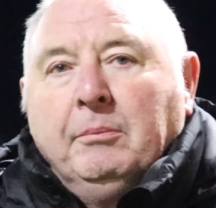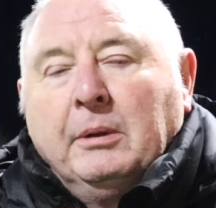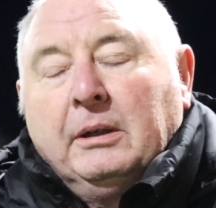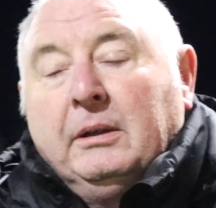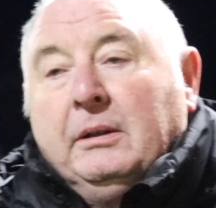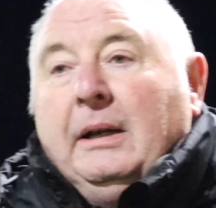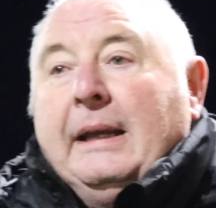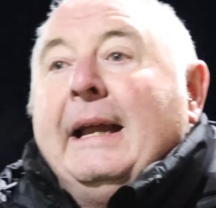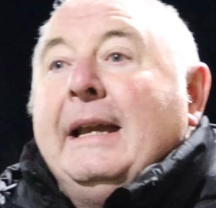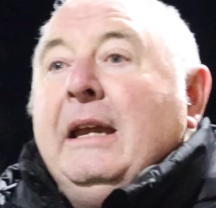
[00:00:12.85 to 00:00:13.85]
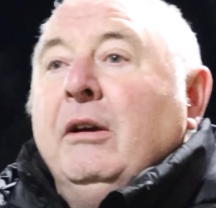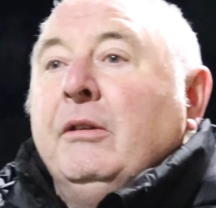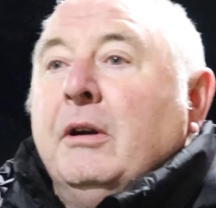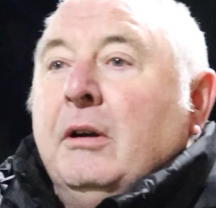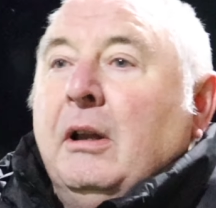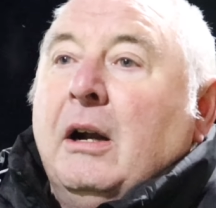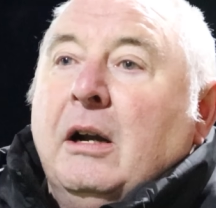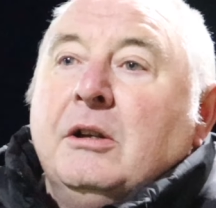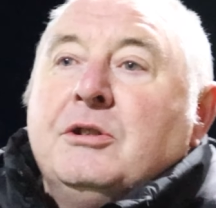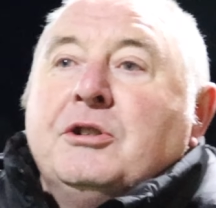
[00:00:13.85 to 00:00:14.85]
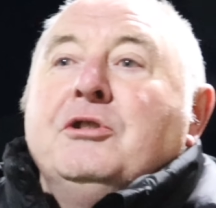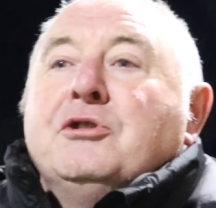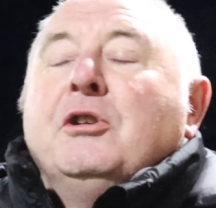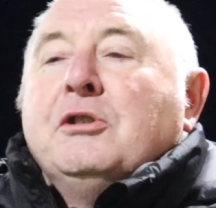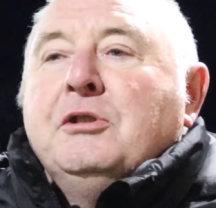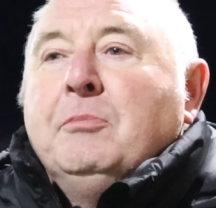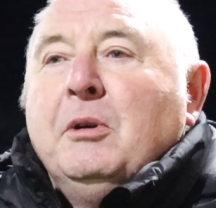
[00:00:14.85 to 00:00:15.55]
but like any other large construction